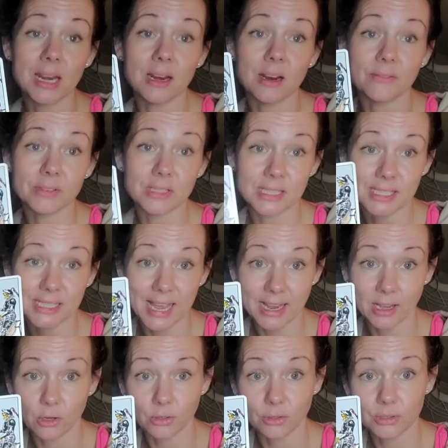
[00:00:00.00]
of a
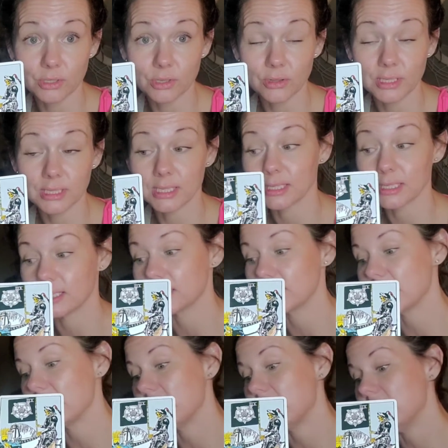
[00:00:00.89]
cycle. So this is
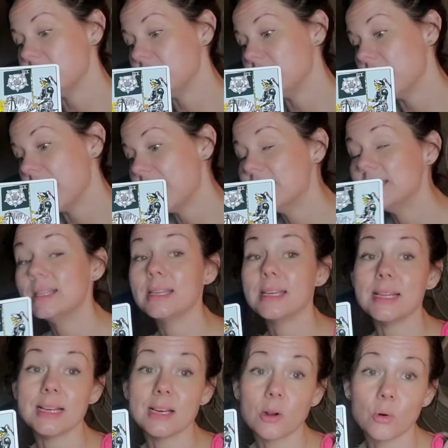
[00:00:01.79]
the
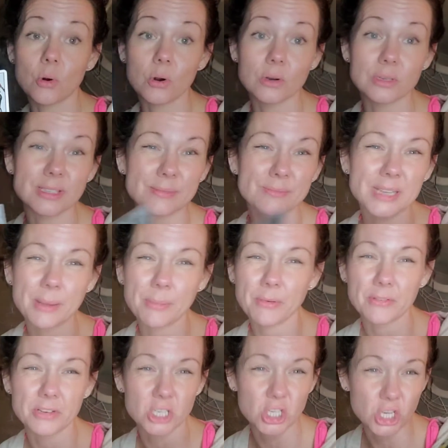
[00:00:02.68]
ending or some type
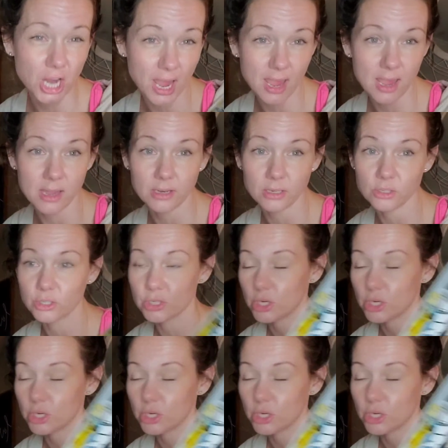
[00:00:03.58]
of a change.